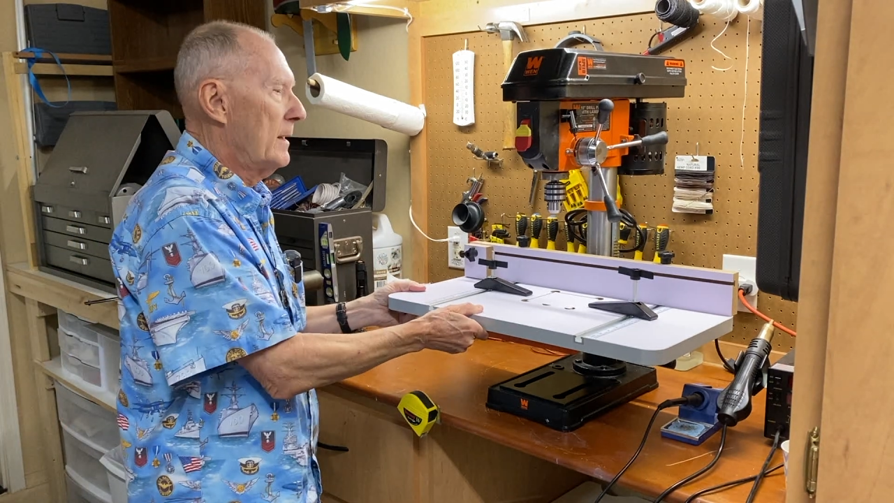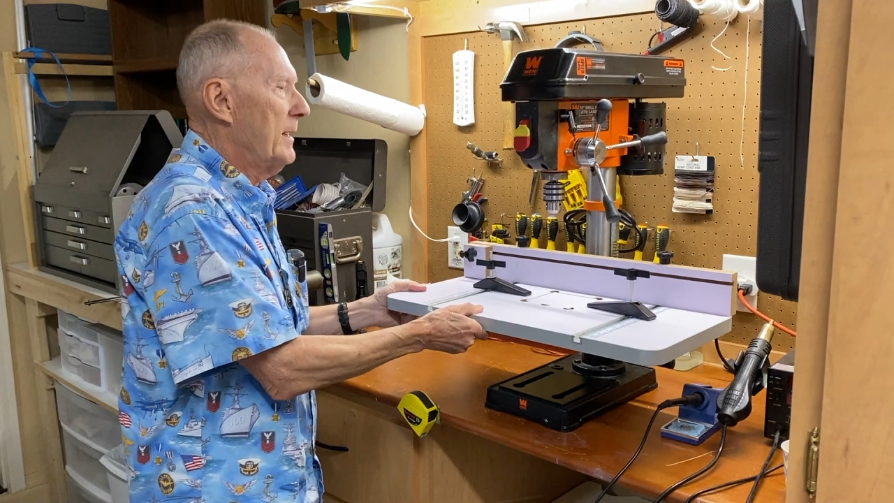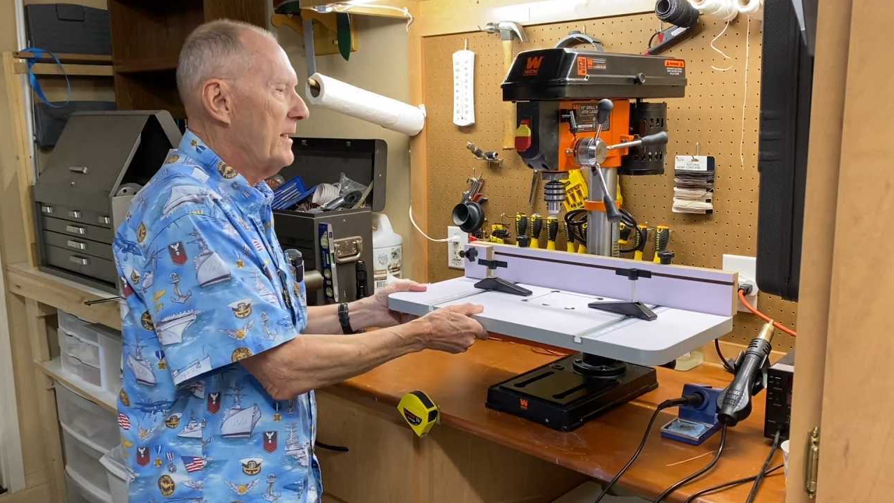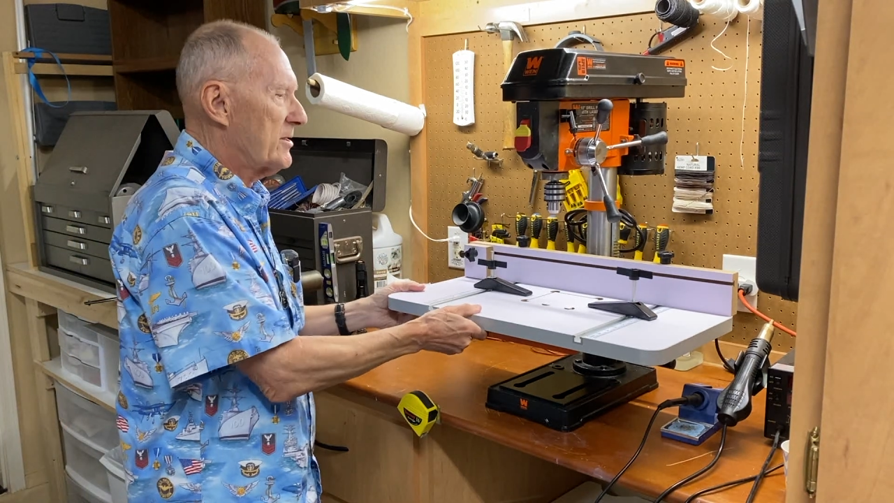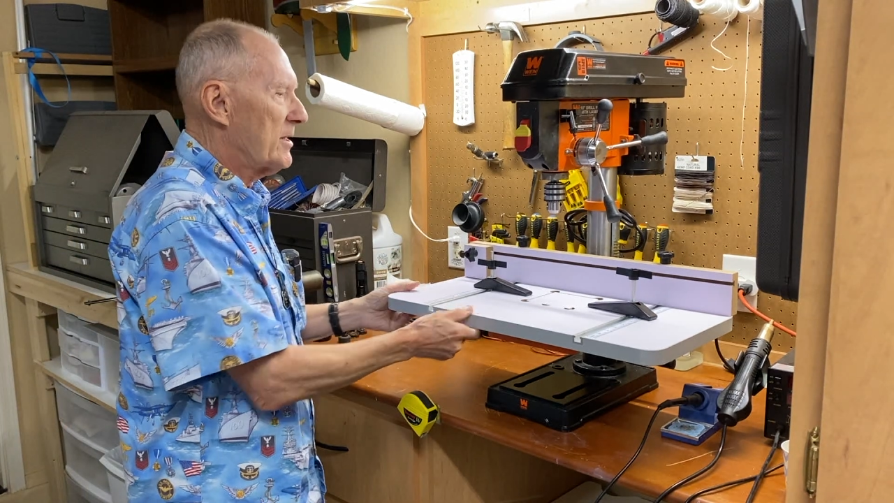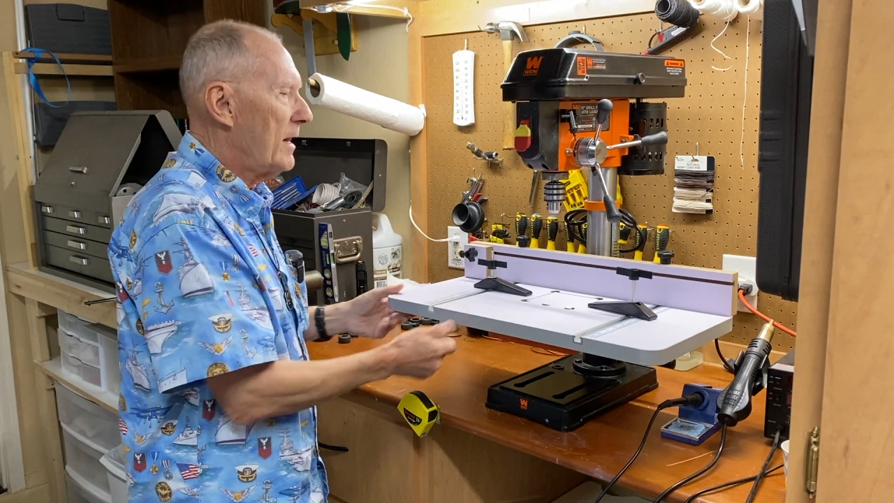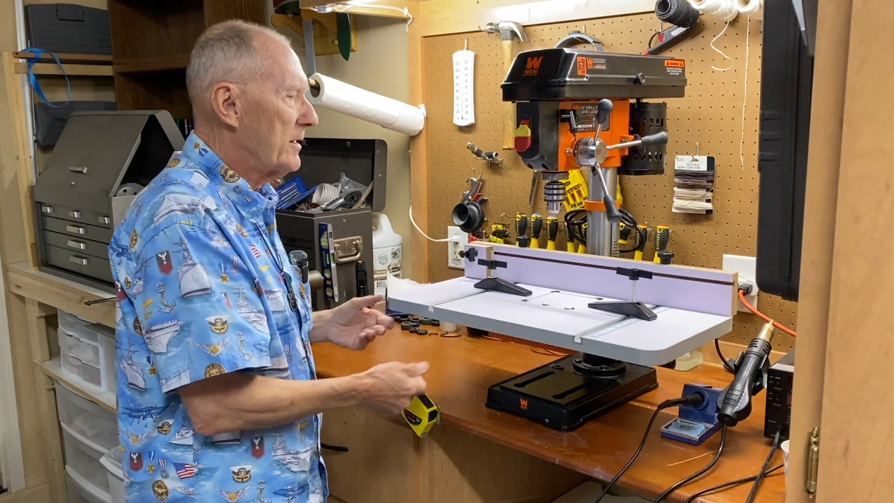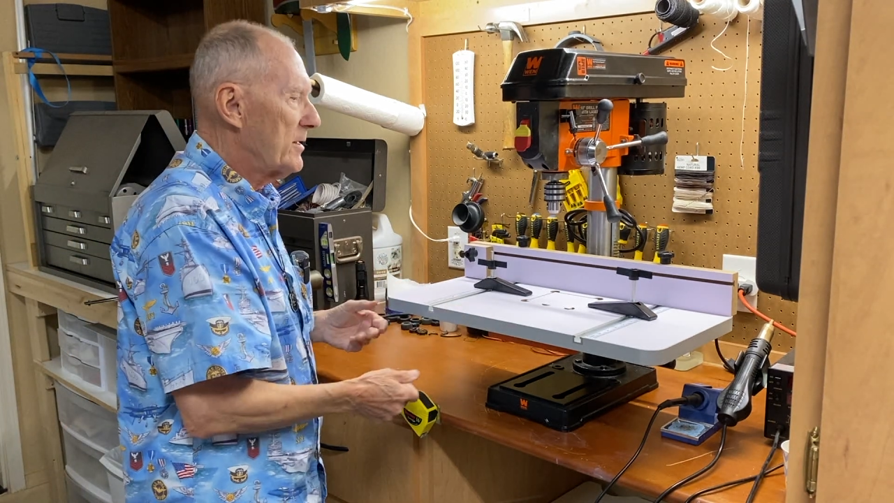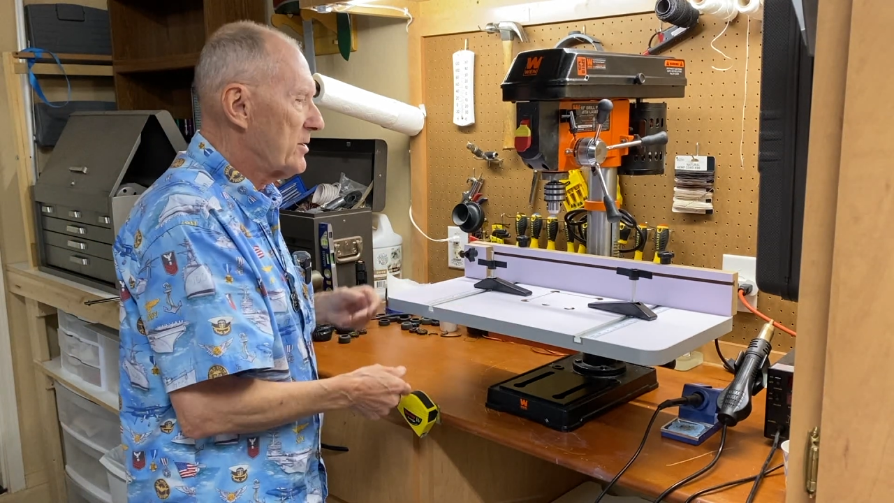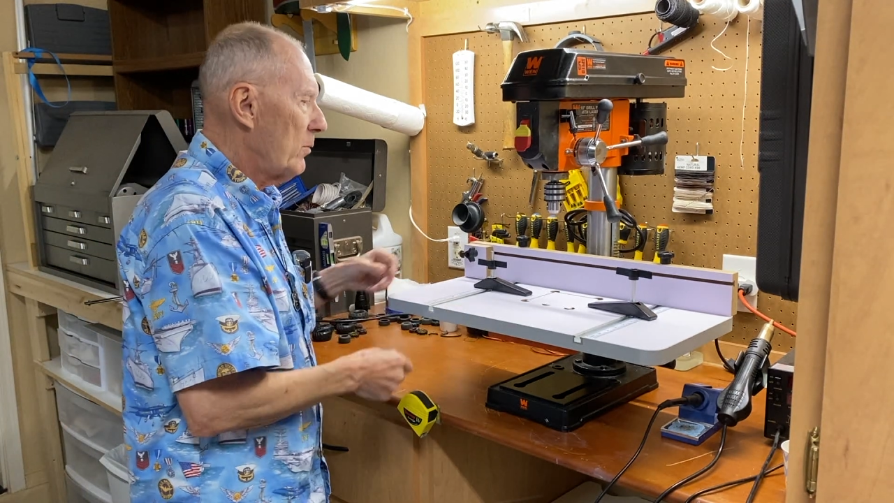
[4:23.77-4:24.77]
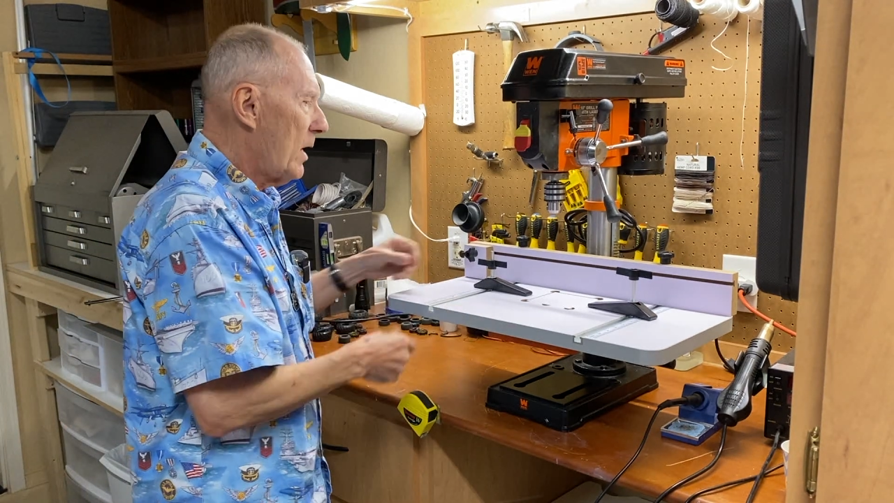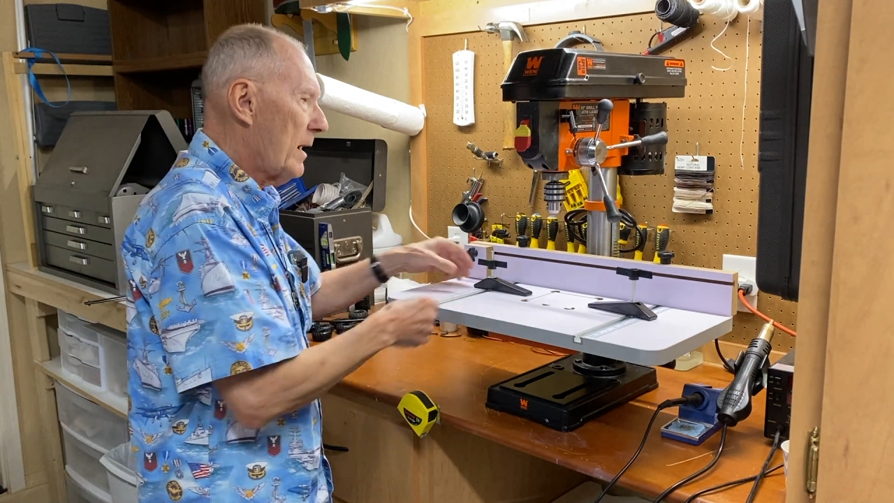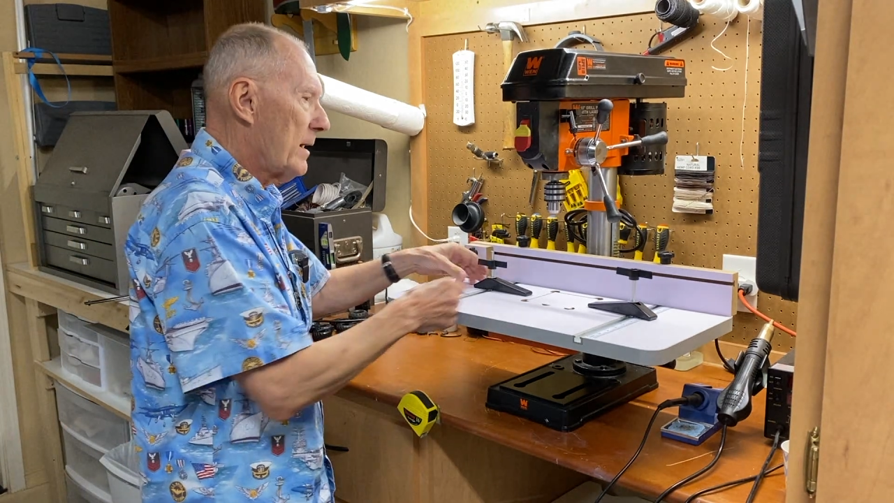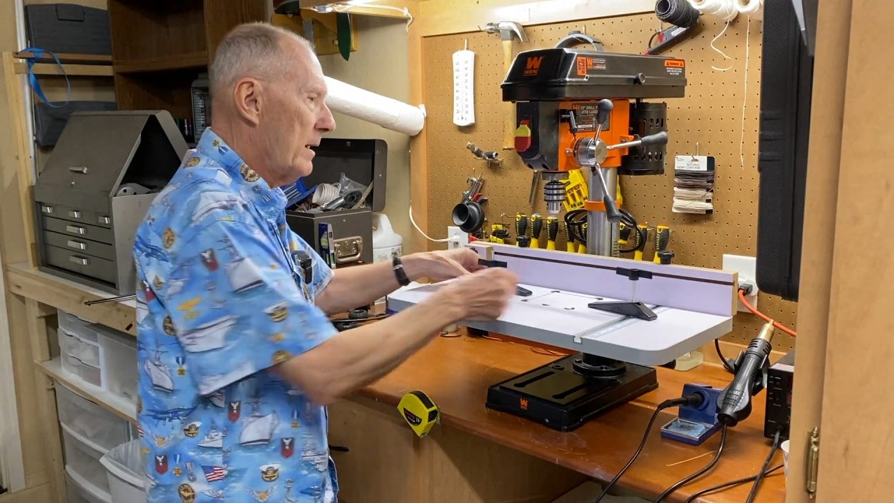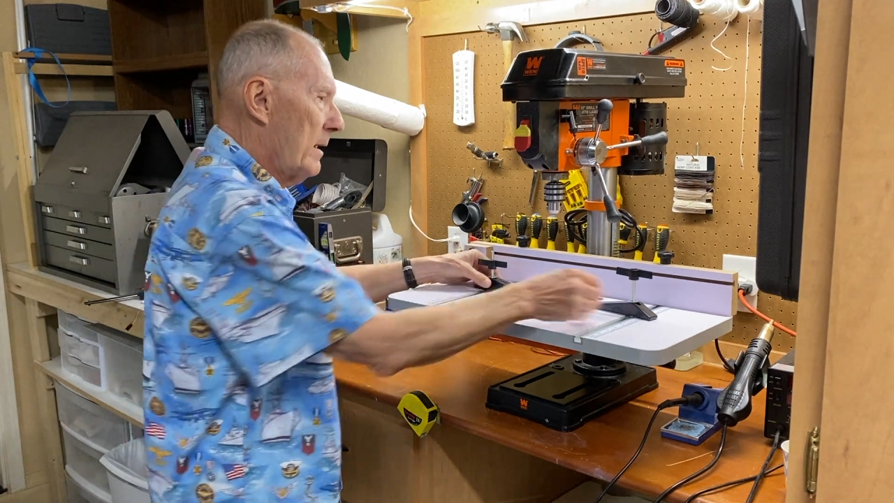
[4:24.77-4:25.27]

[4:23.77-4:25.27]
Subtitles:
it's solid as a rock.